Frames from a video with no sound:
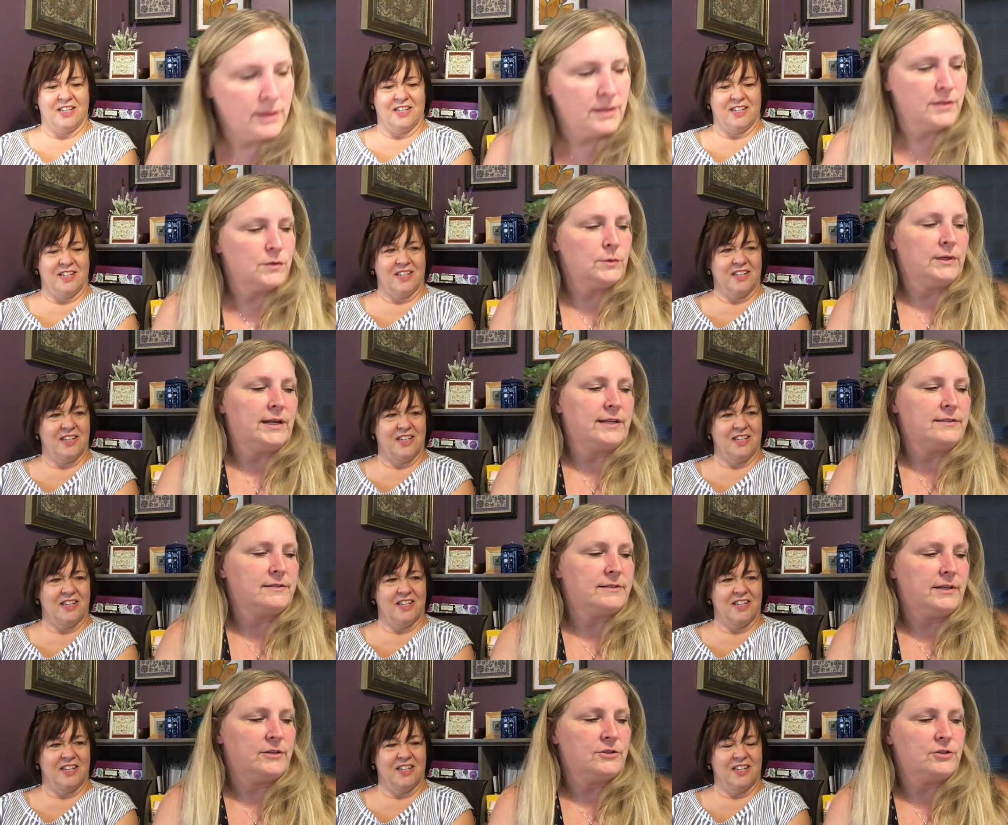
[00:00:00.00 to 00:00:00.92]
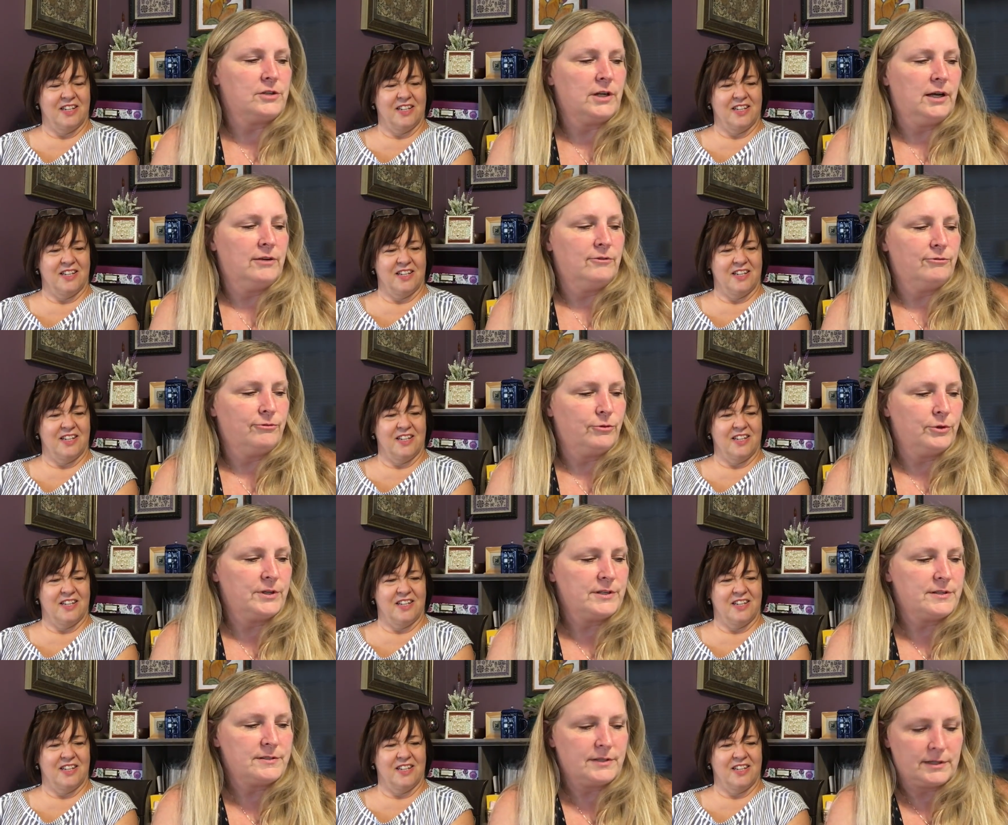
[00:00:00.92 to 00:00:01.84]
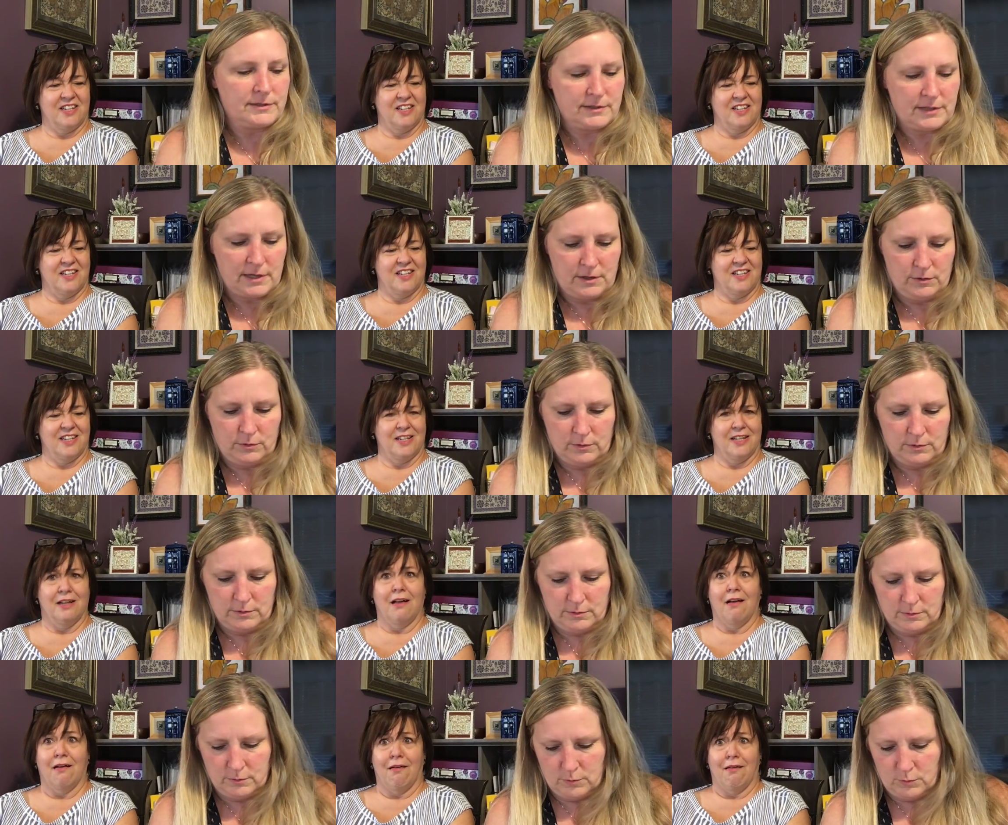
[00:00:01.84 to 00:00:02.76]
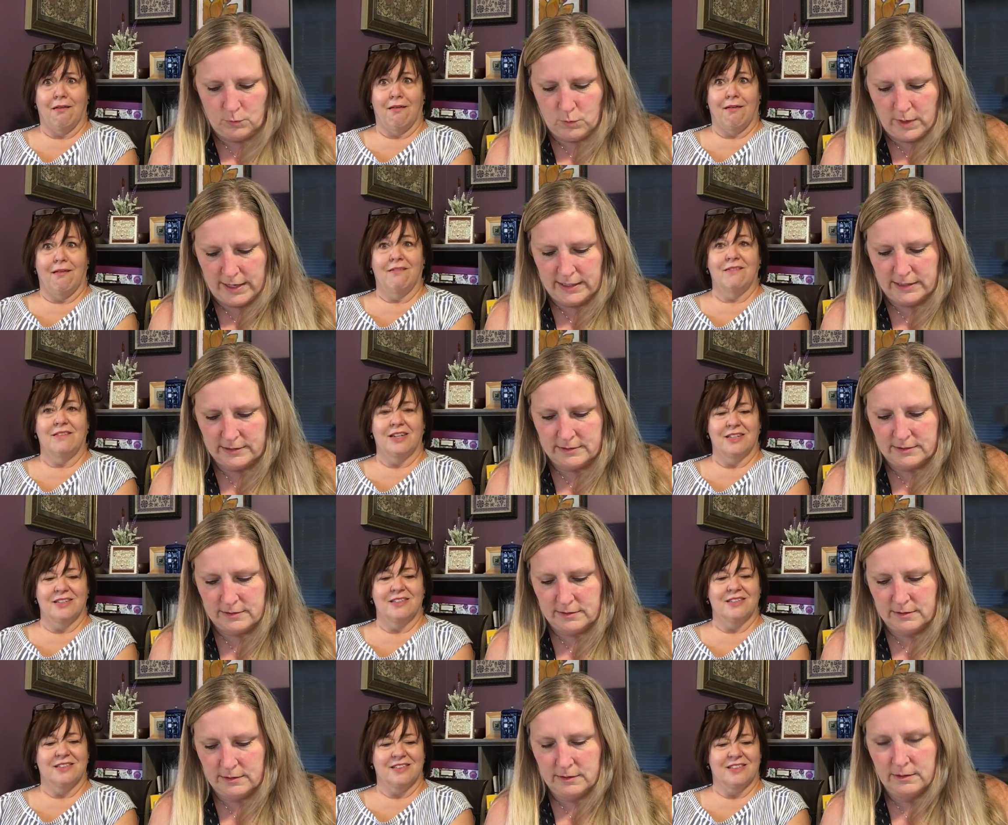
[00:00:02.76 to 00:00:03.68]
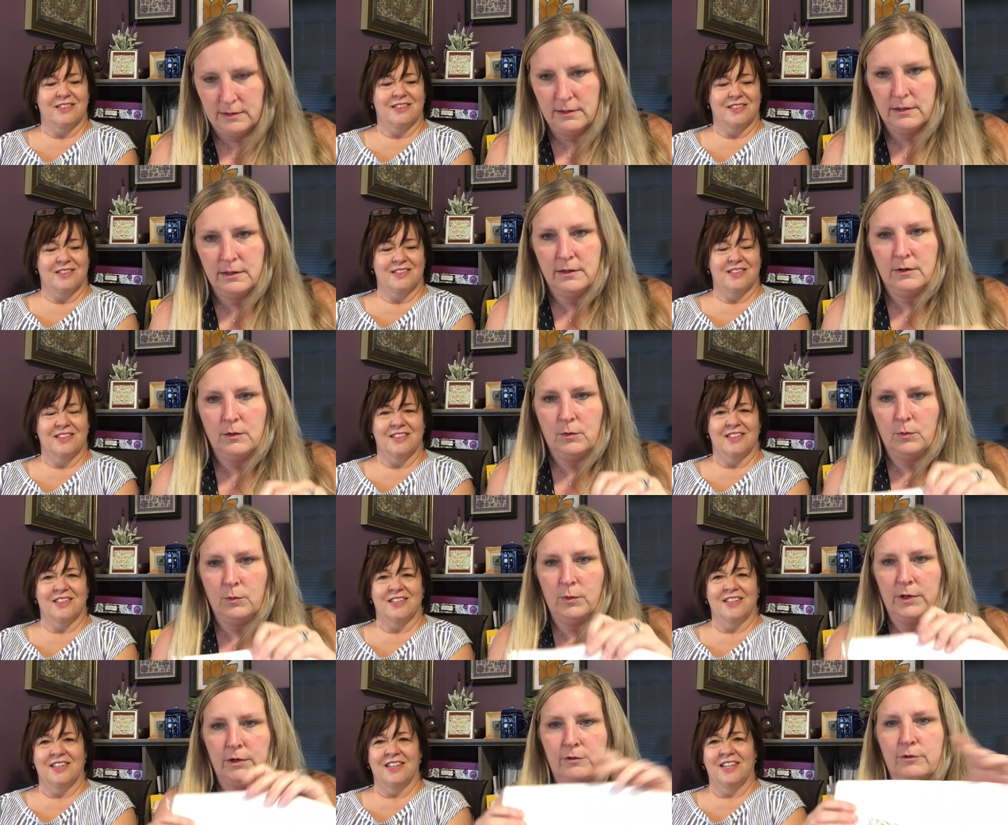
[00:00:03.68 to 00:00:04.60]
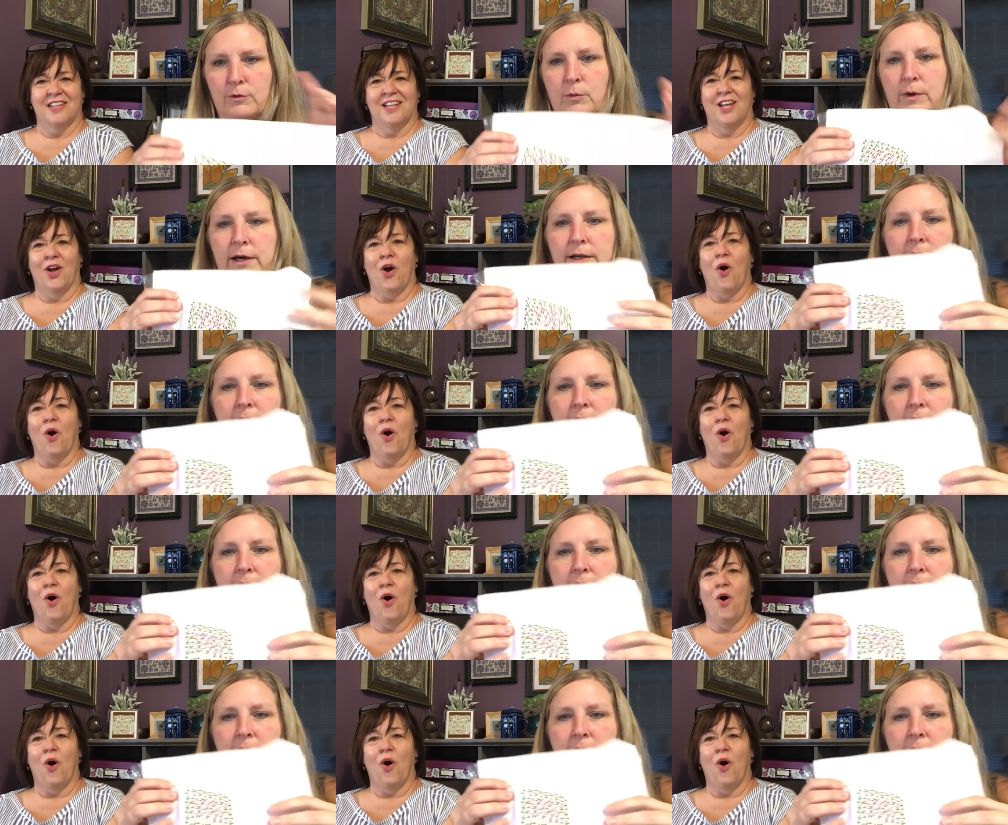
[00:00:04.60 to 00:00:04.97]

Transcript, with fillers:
Speaker 1: this one I stitched on 46 count white one over one.